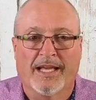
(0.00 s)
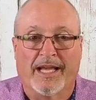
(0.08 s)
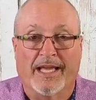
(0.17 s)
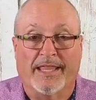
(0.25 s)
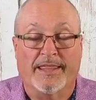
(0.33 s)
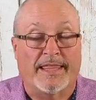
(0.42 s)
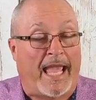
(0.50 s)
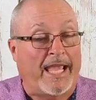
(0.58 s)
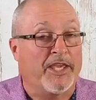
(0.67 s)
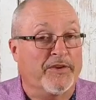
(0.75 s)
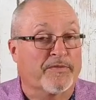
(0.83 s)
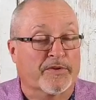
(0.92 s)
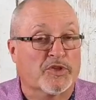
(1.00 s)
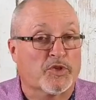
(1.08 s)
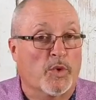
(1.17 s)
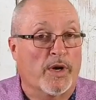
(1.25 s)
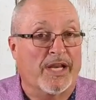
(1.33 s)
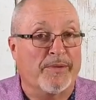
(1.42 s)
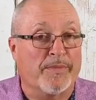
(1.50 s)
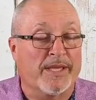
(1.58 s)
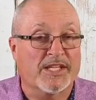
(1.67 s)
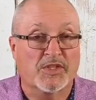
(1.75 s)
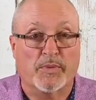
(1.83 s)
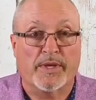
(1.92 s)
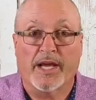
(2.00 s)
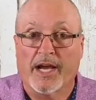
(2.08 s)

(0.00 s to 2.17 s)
I thank you for joining me as we